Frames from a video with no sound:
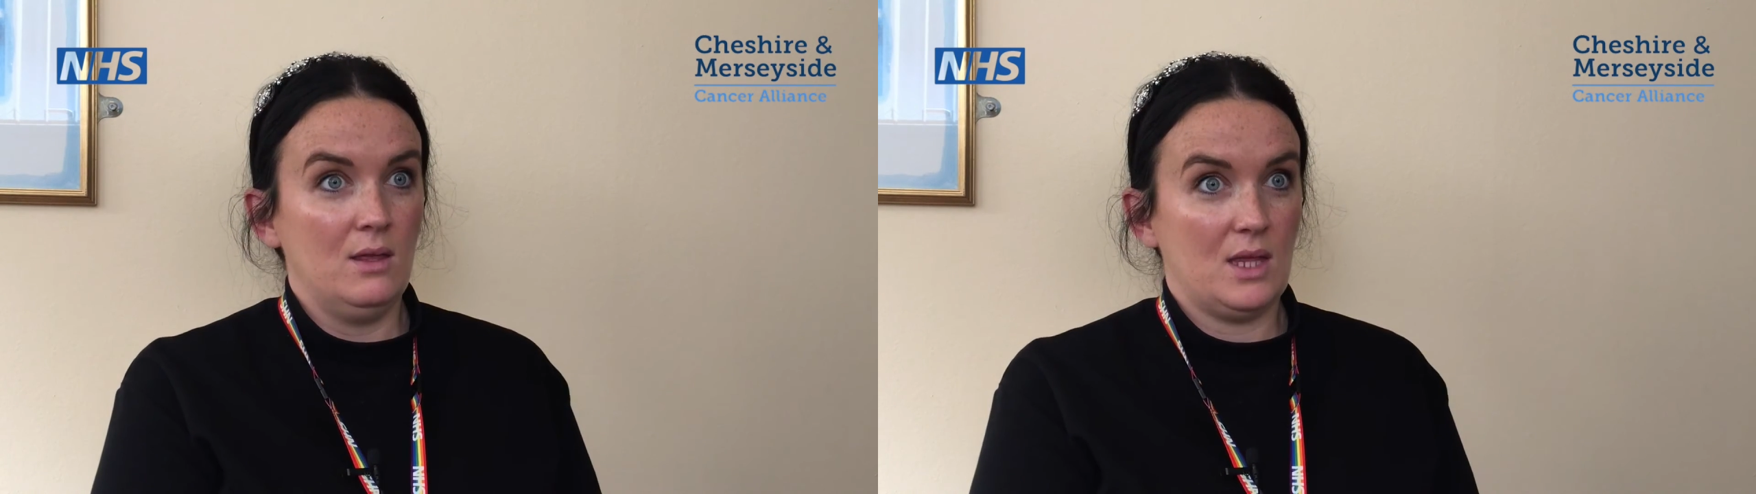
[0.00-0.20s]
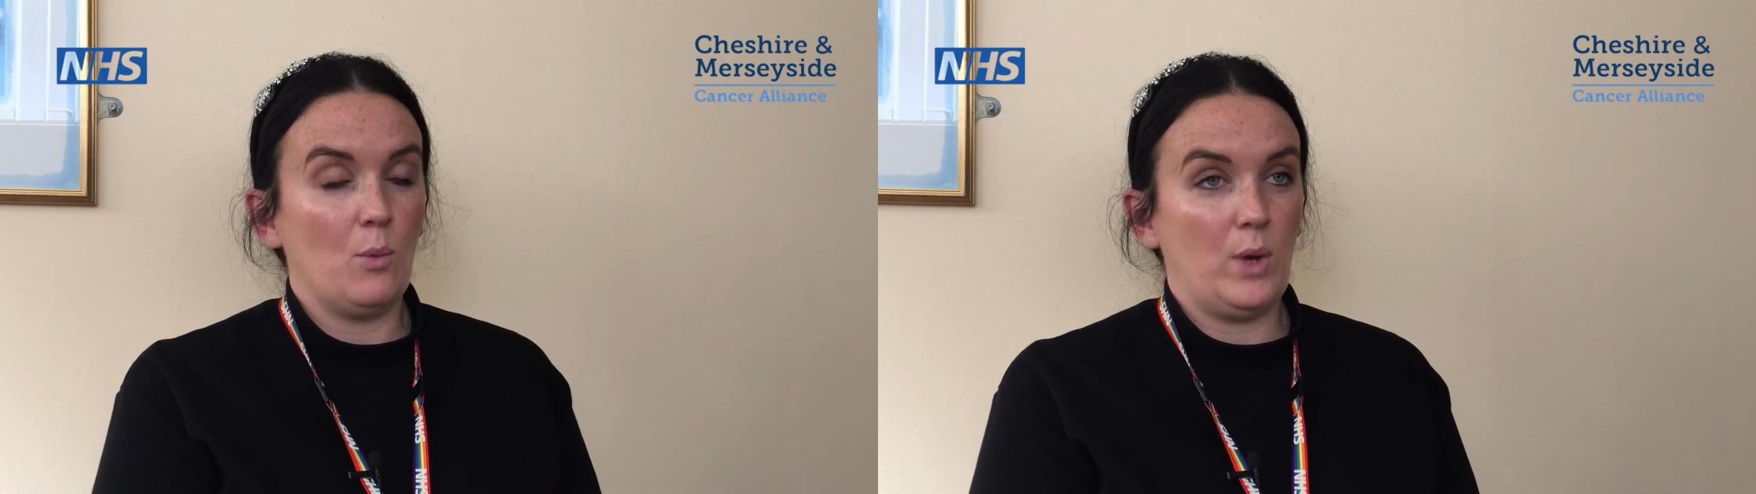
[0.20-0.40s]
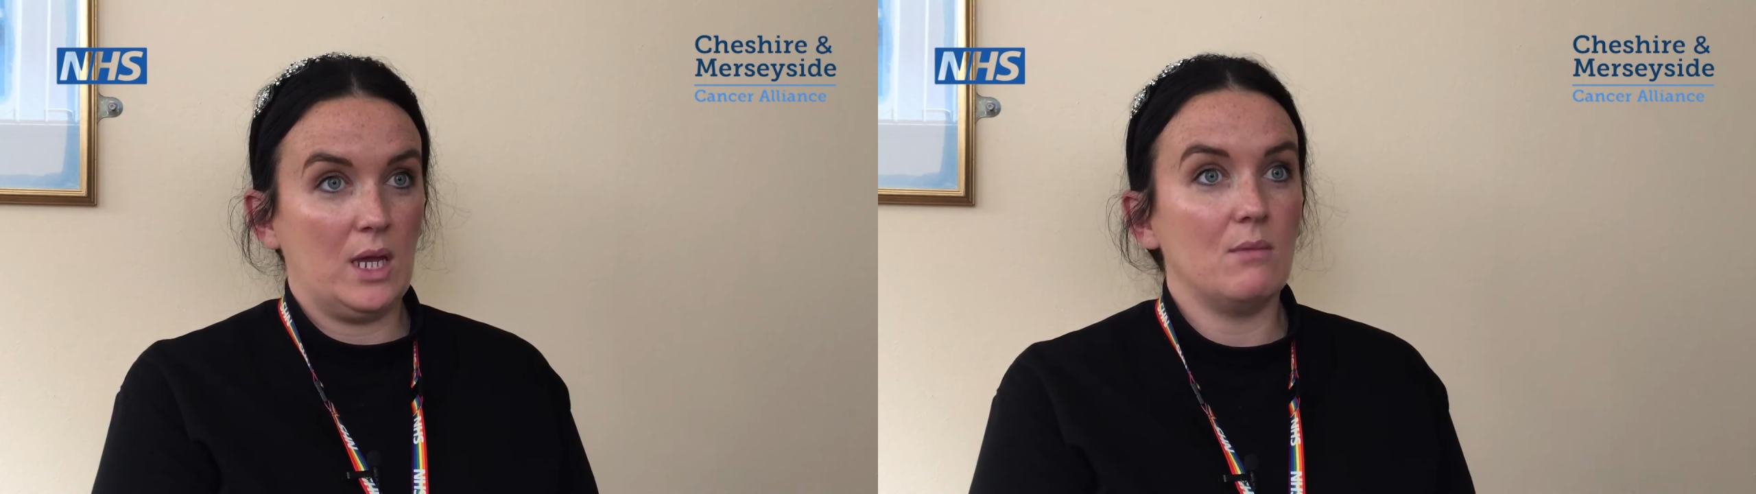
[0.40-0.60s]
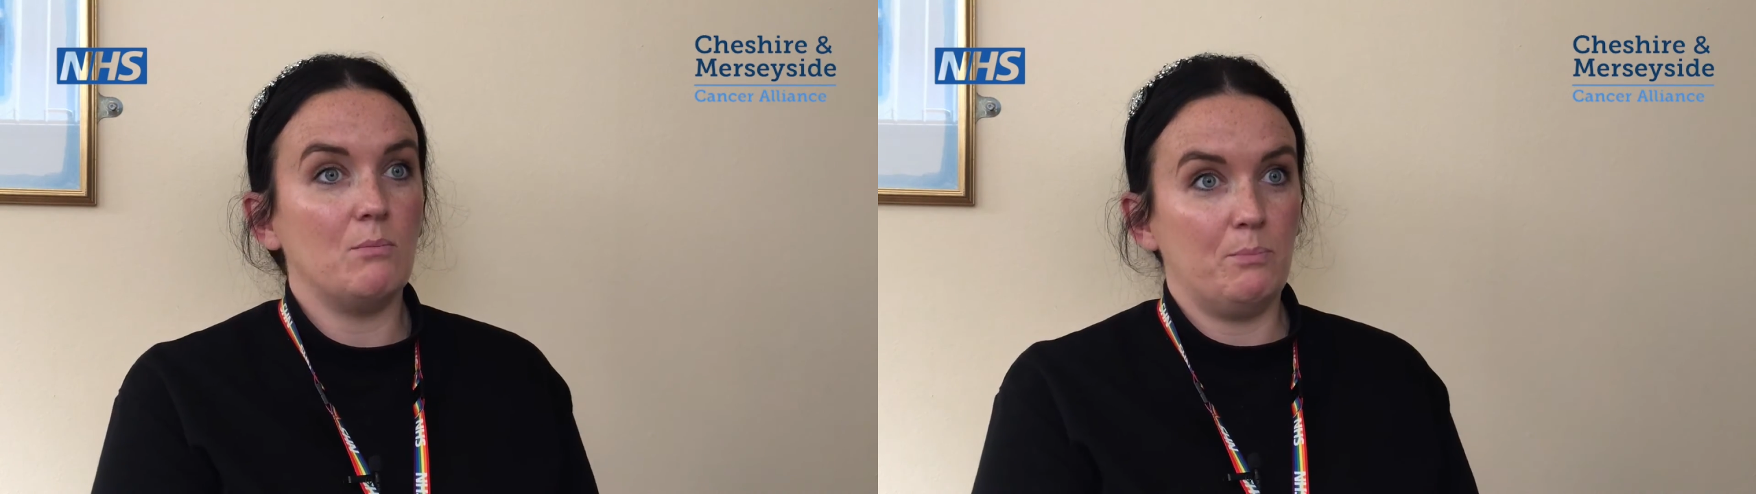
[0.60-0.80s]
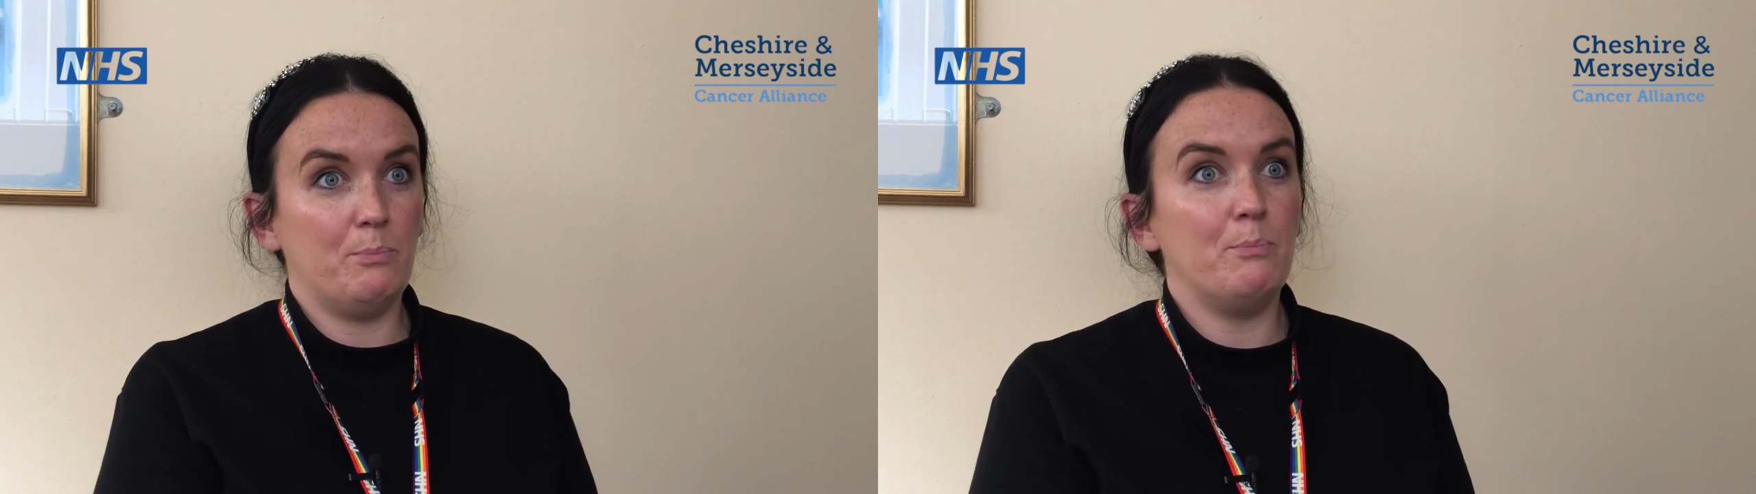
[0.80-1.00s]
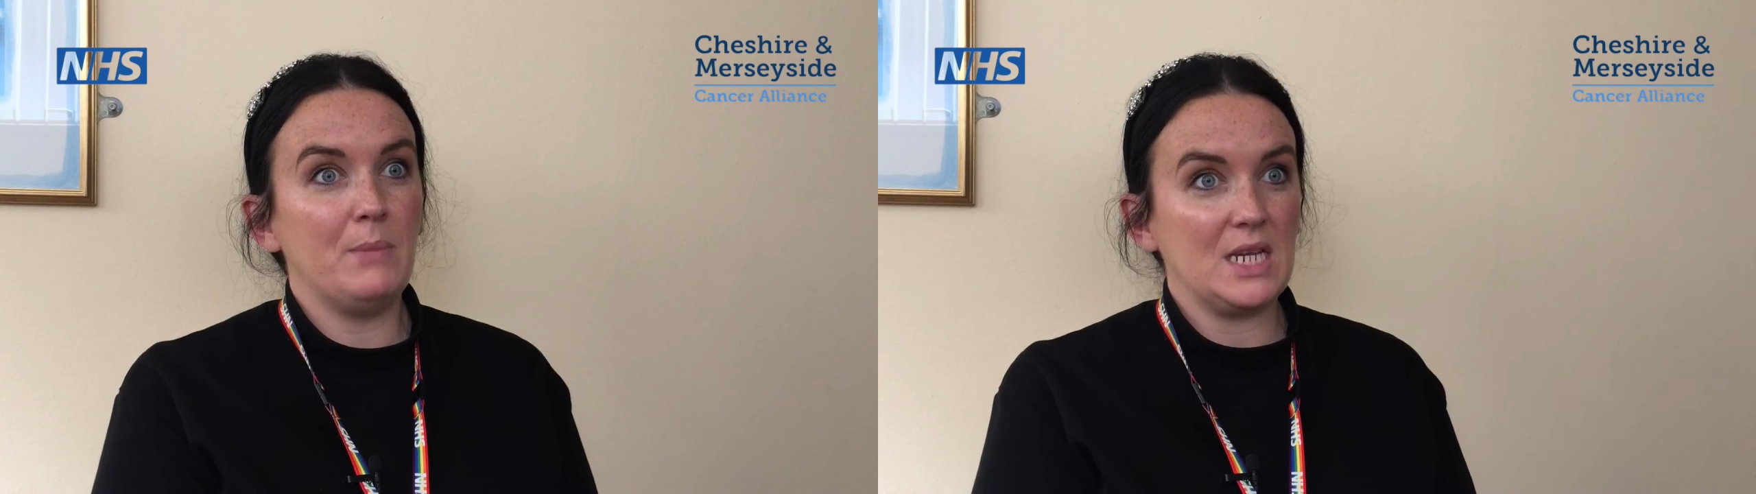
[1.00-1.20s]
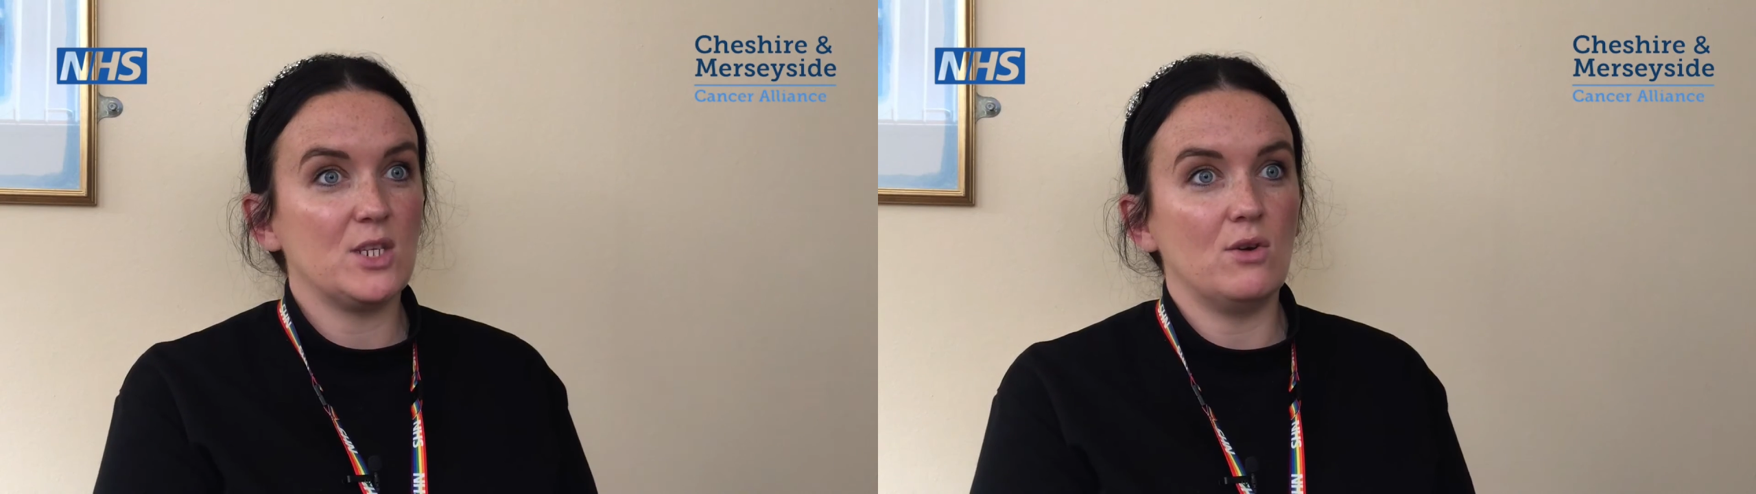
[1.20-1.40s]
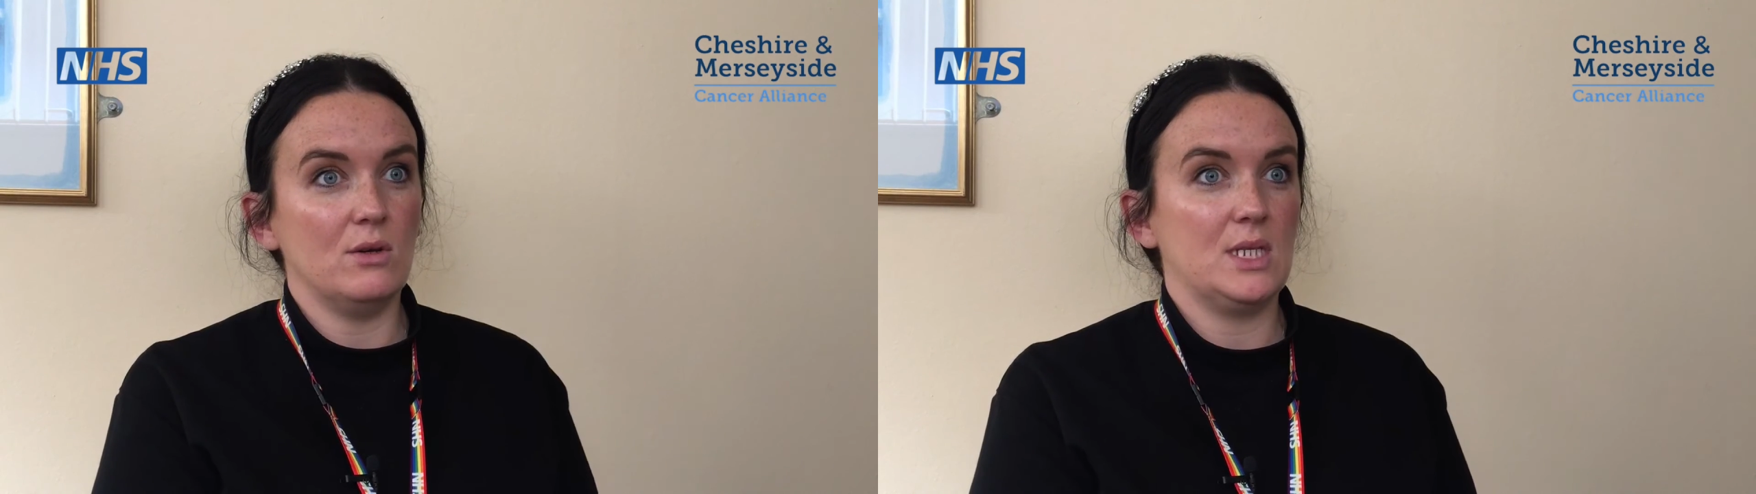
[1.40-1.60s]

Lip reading: that we can mix it all